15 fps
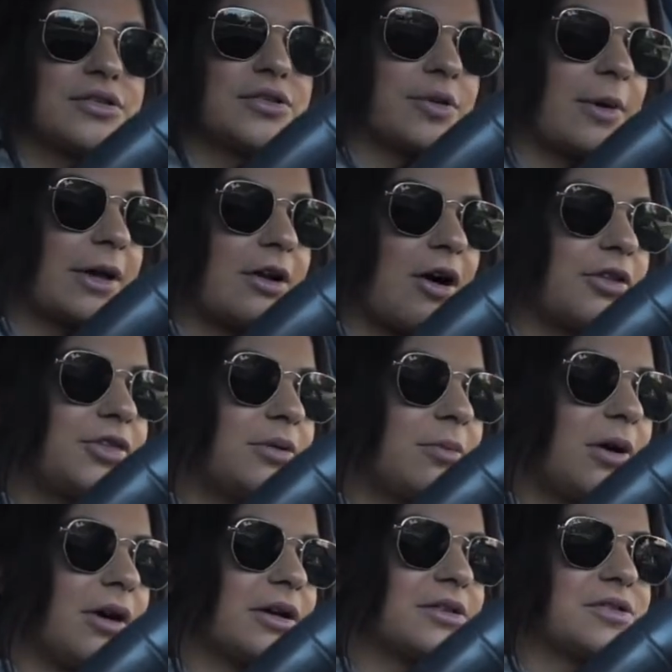So I got them
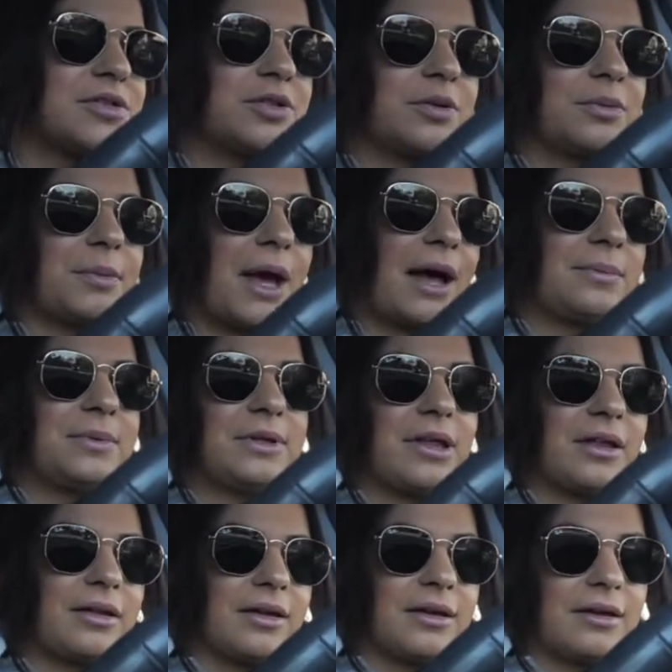on, so I'm happy
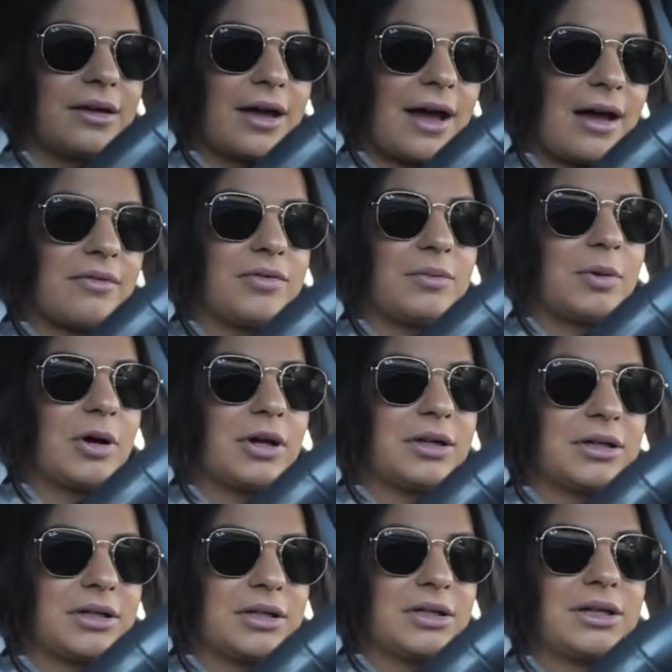that like I have them on,
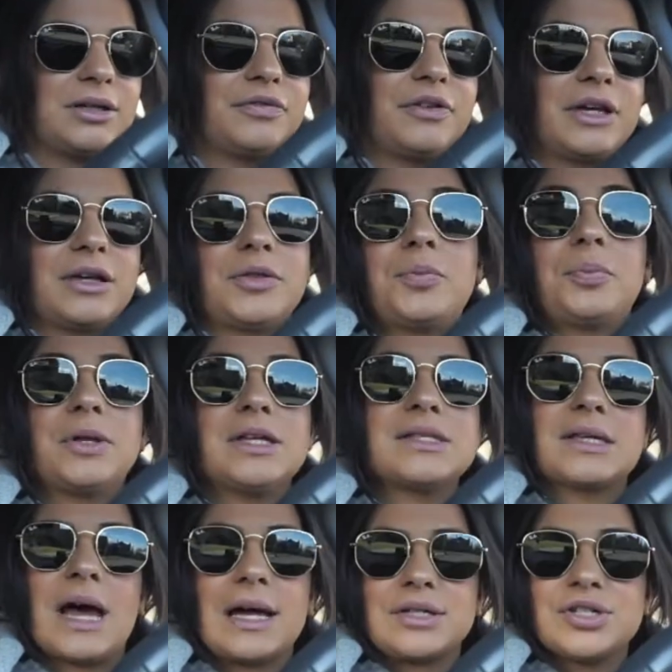and if like the police
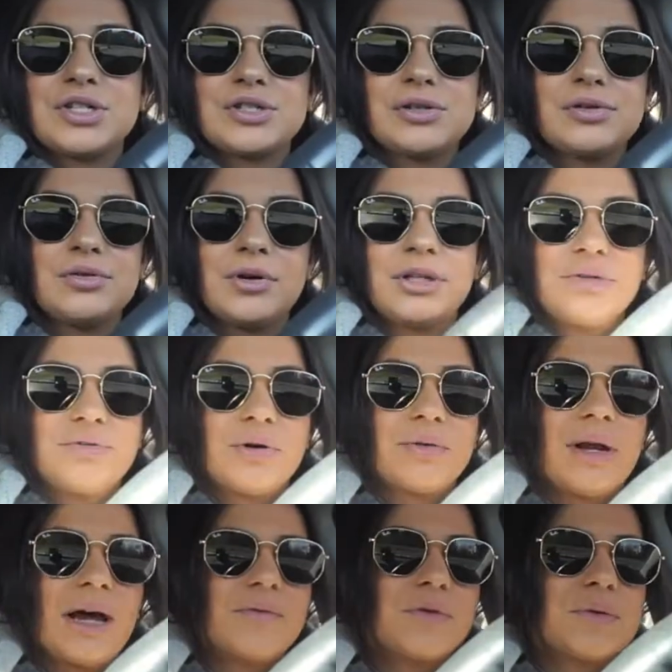catches you and you don't
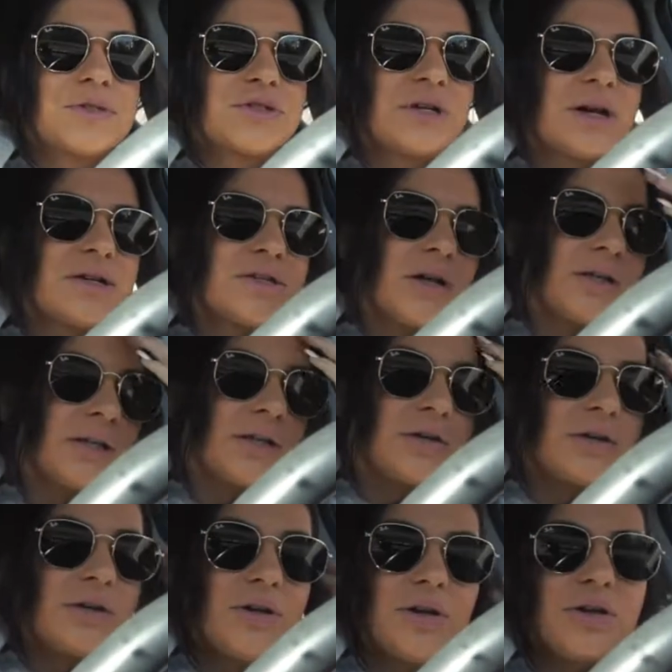have your winter tires on, like
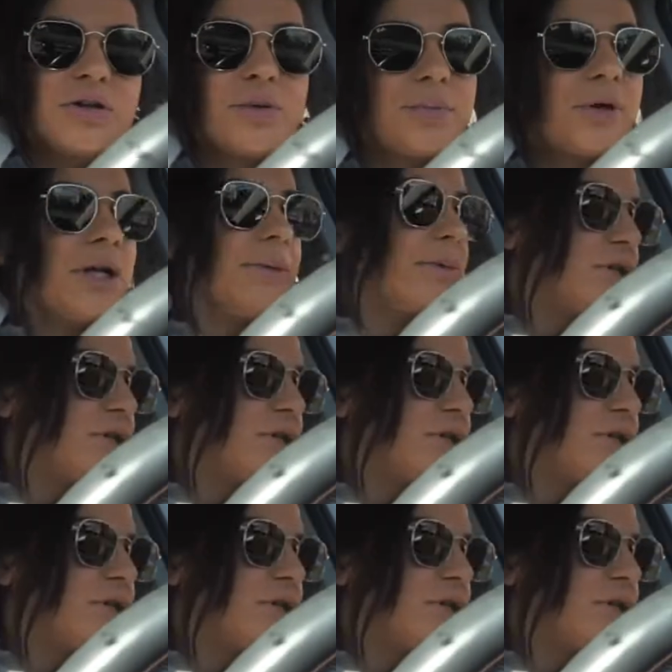you're pretty